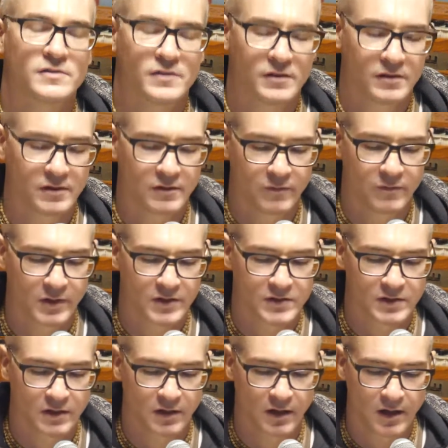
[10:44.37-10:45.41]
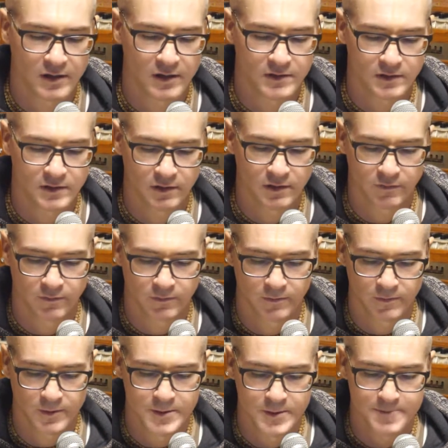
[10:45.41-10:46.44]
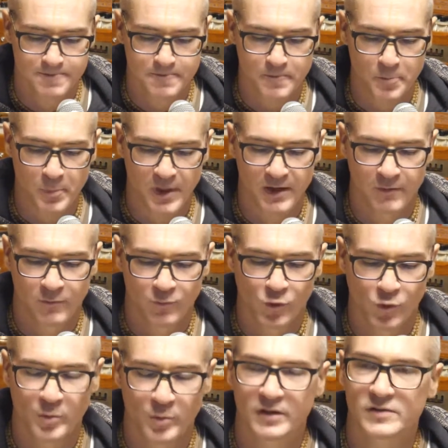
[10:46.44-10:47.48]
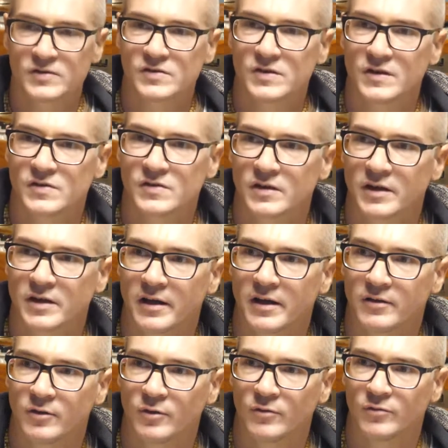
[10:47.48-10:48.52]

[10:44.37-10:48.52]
first class if woman seeks a hand of